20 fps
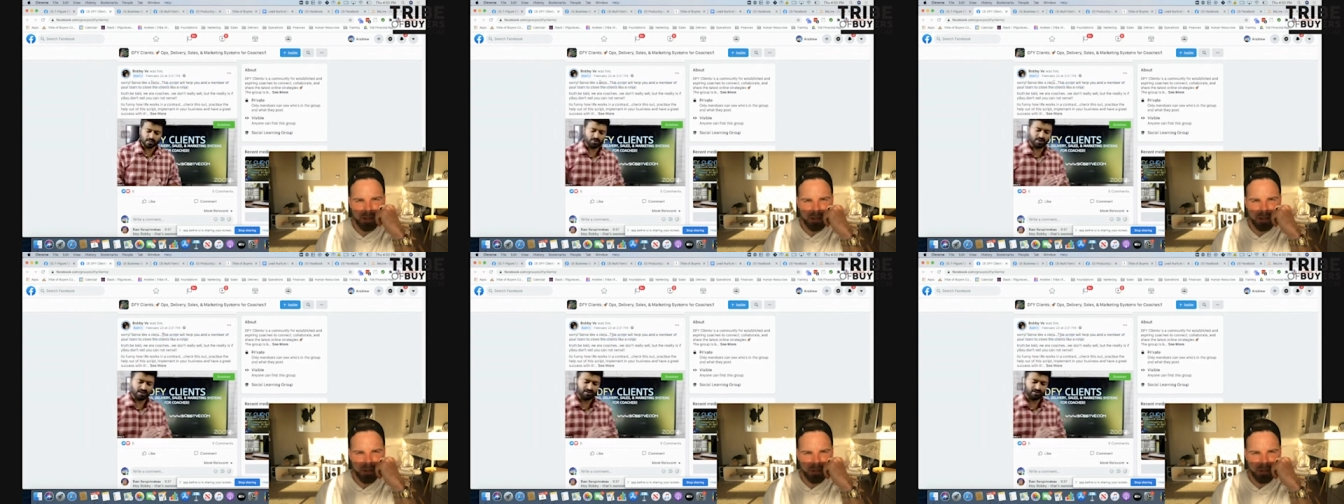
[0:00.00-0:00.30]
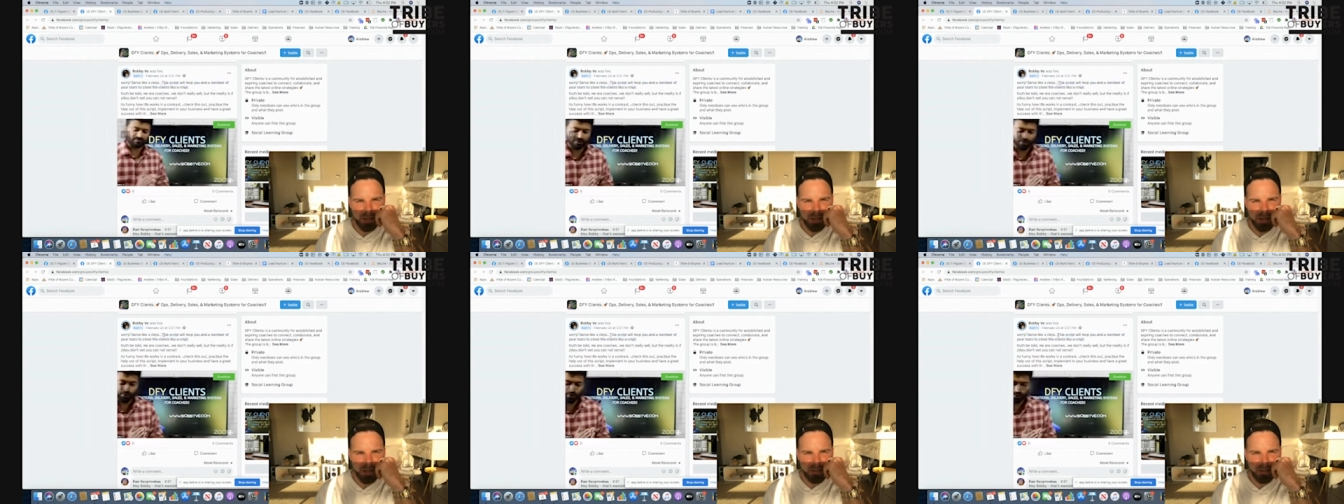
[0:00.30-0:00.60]

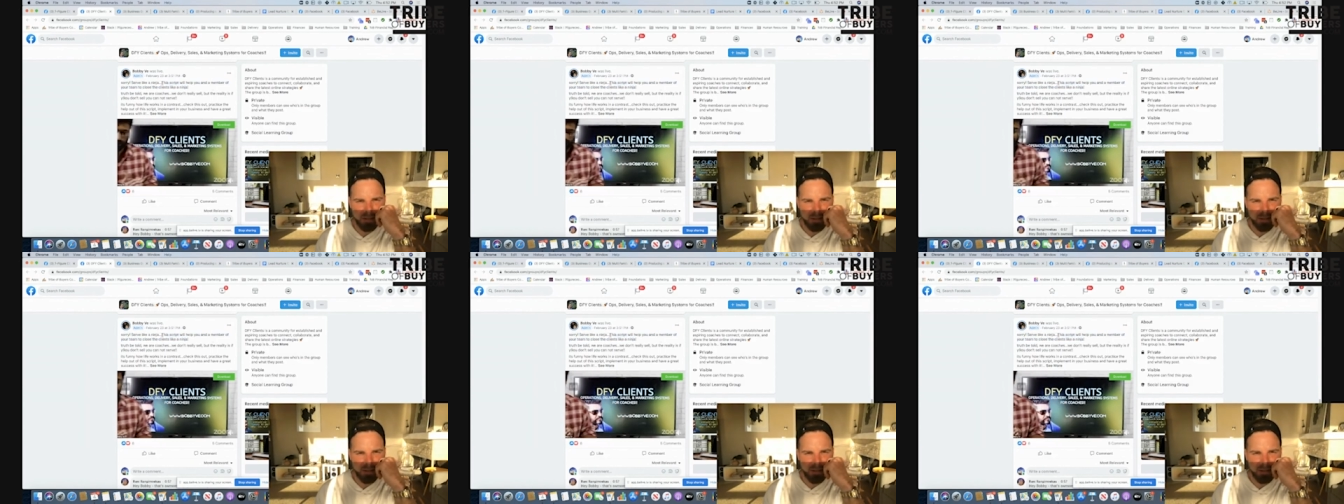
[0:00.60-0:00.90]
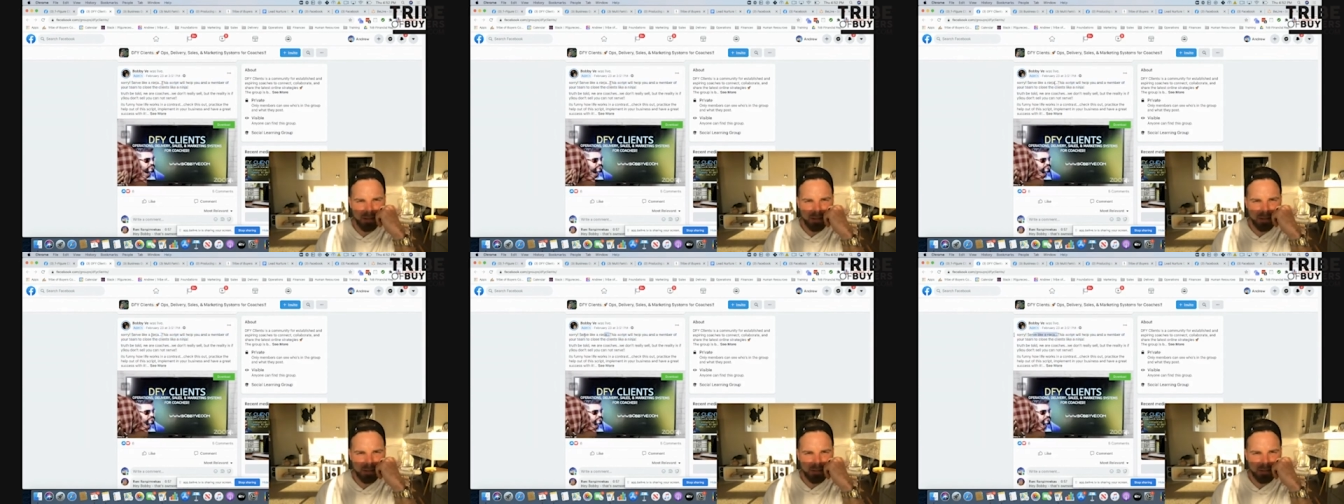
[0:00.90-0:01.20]
Okay,
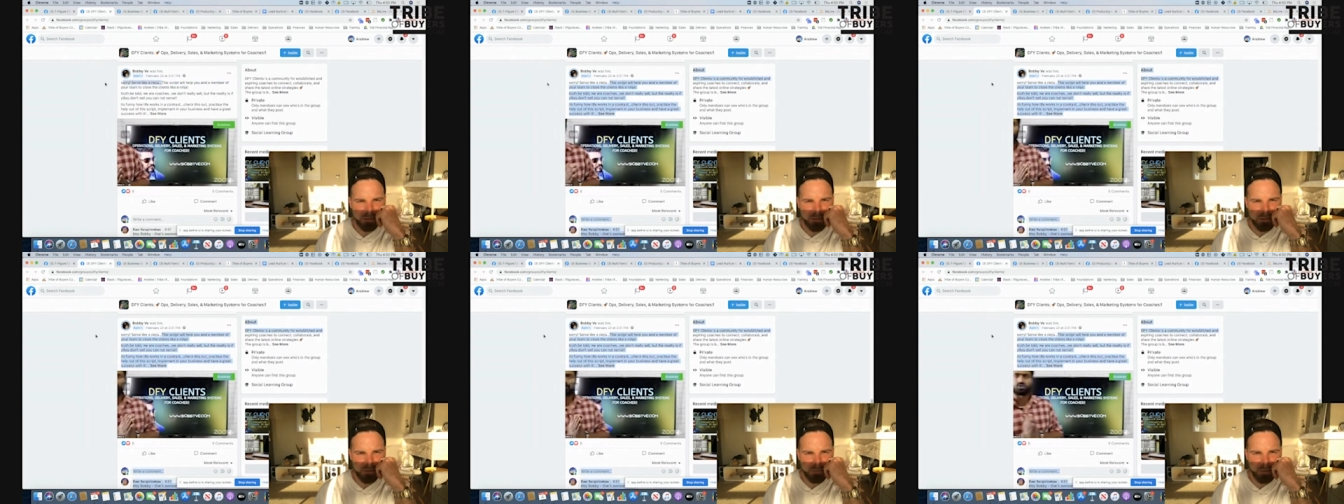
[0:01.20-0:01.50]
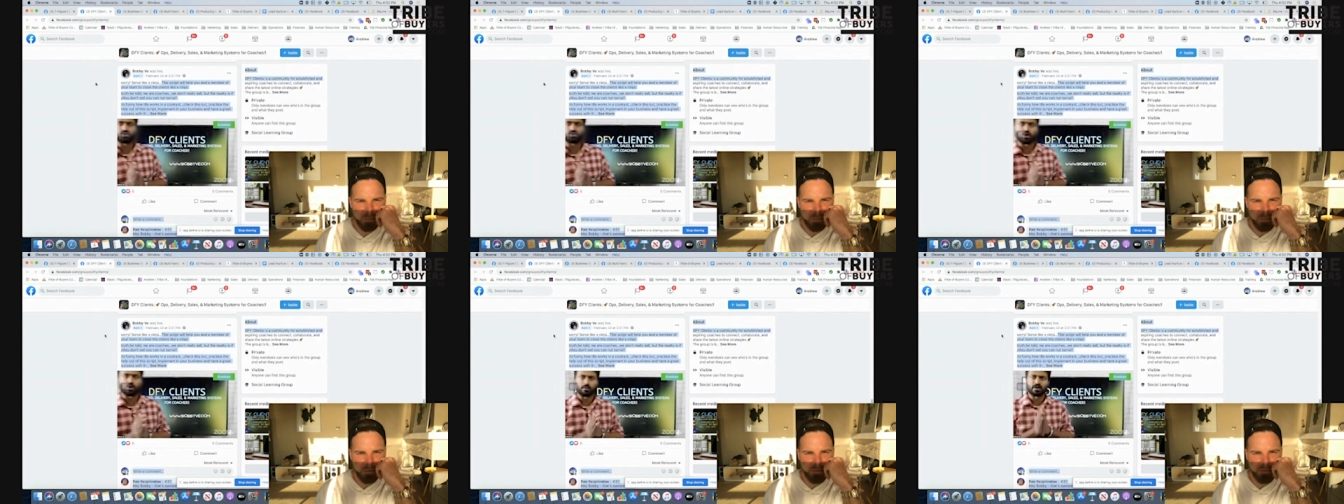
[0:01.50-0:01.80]
just
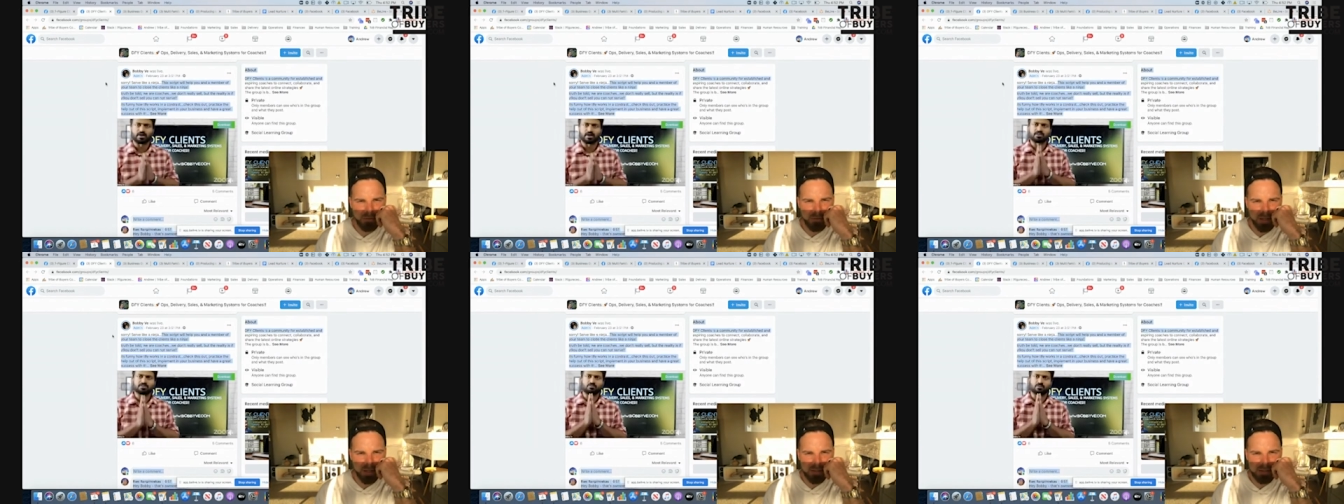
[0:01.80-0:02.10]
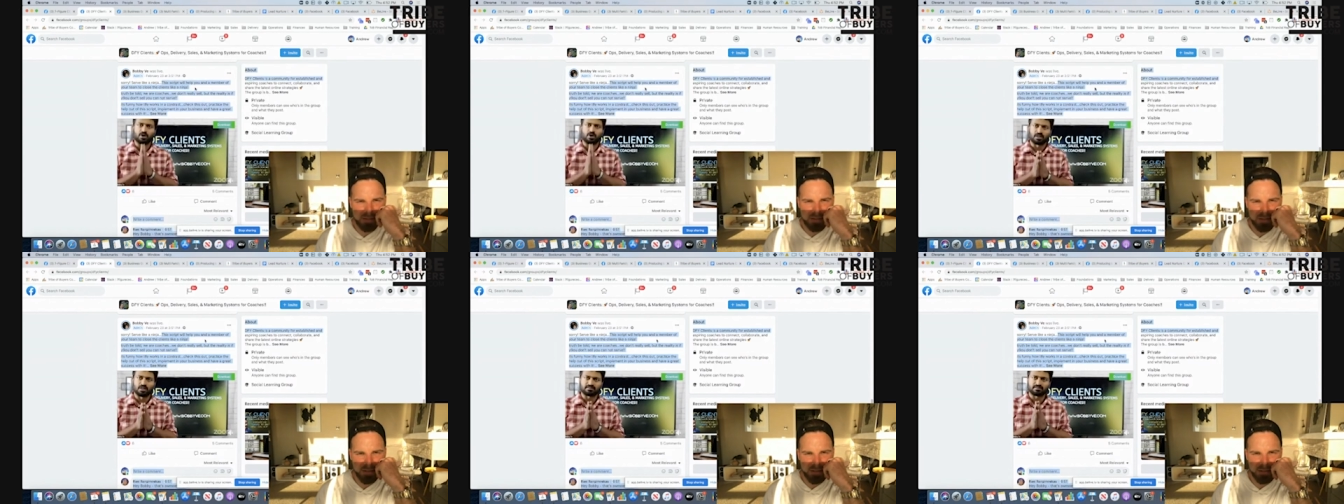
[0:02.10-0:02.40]
remove
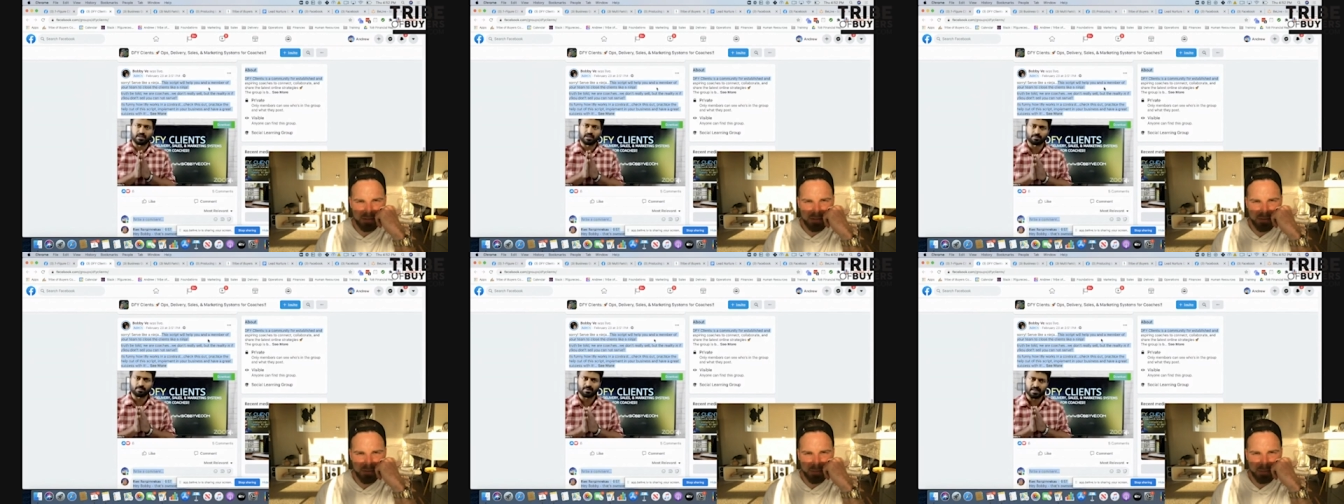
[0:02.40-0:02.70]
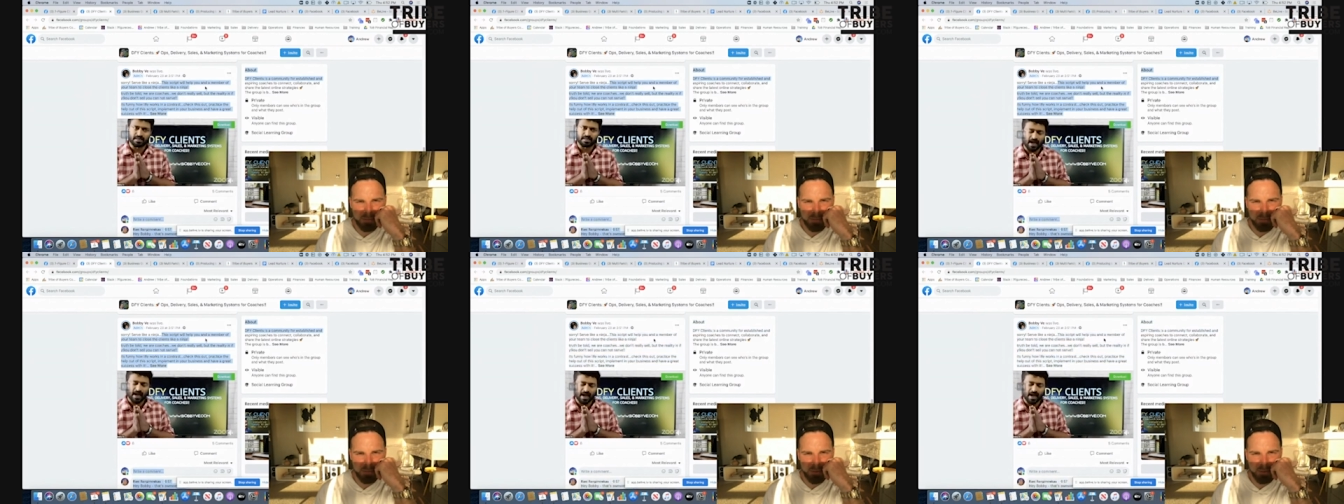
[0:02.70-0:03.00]
this. The
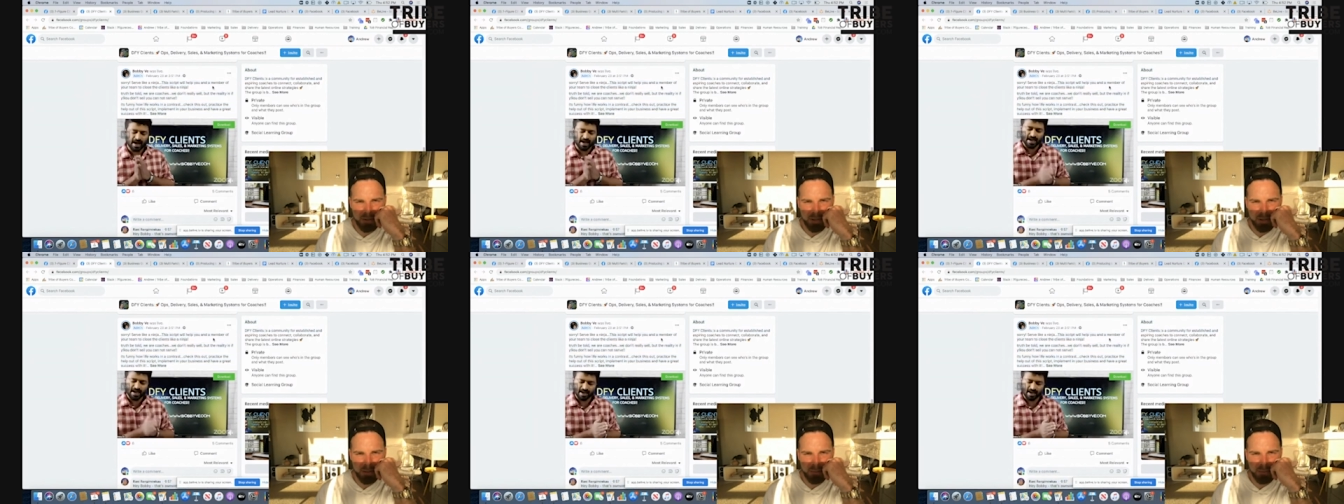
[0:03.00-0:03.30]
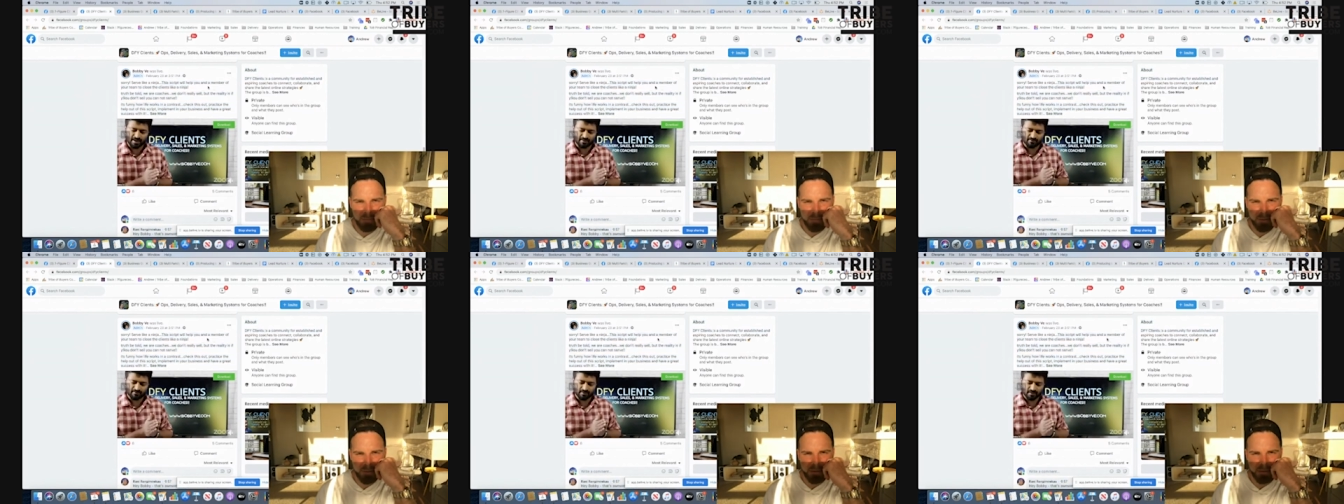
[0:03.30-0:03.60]
script will help
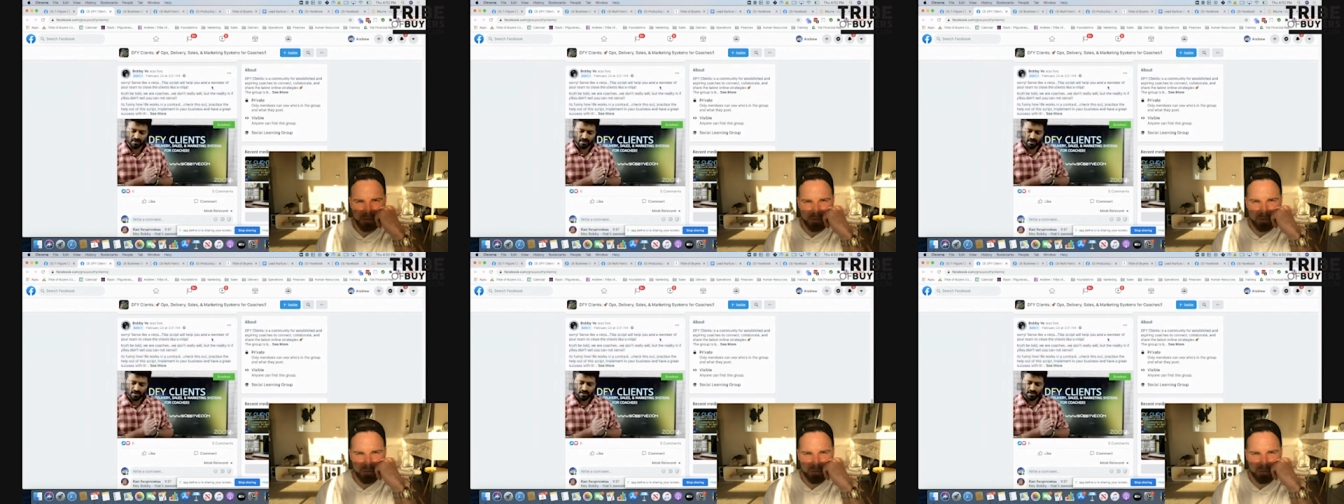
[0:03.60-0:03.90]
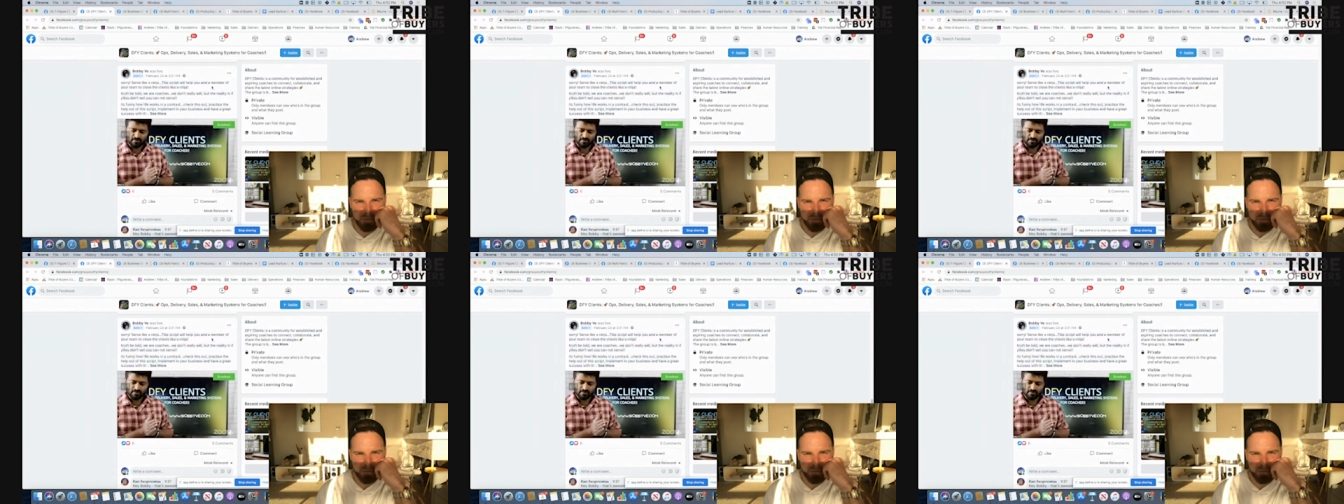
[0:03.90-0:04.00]
you